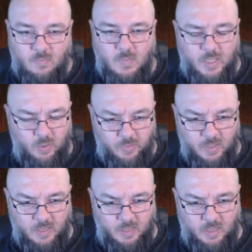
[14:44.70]
and you'll
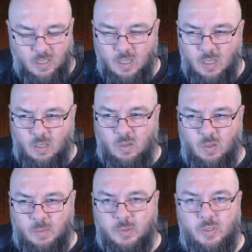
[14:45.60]
think oh,
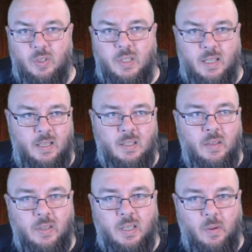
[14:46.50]
I'm stood here, there's
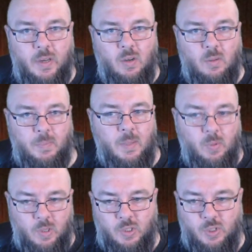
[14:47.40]
nothing going on, people
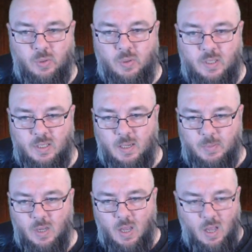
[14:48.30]
can shore this up.
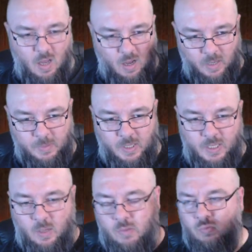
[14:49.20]
I'm going to
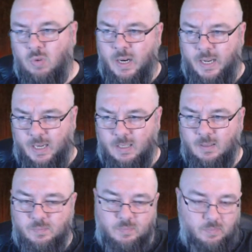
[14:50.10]
go and run in,
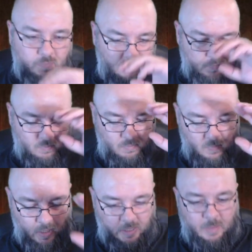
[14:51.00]

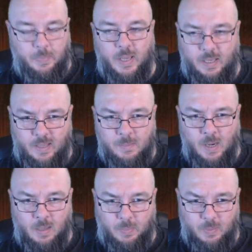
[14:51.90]
I'm going to pick them
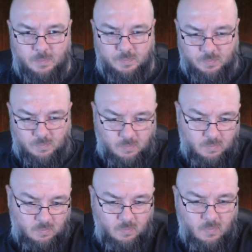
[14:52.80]
up,
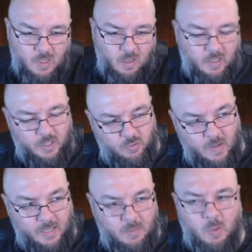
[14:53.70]
and I'm going to
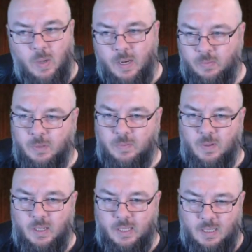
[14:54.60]
drag them away from a
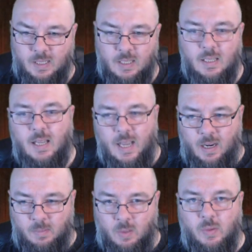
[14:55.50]
fight, and
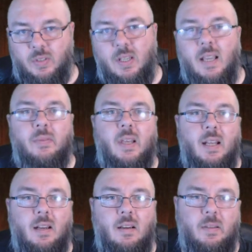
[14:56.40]
I'm going to have saved their
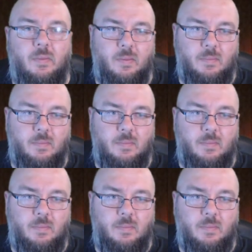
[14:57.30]
life.